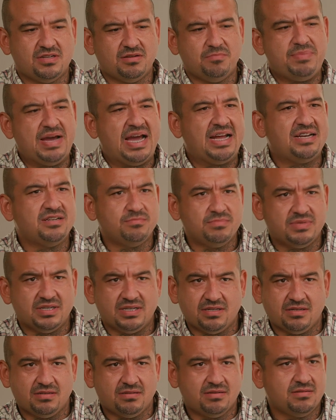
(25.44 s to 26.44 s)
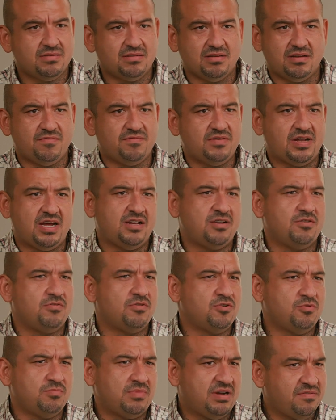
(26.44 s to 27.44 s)
Abandonment of not
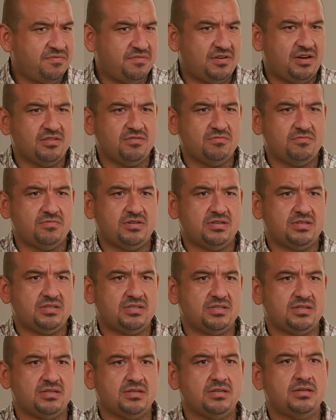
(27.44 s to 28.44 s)
knowing who my father was,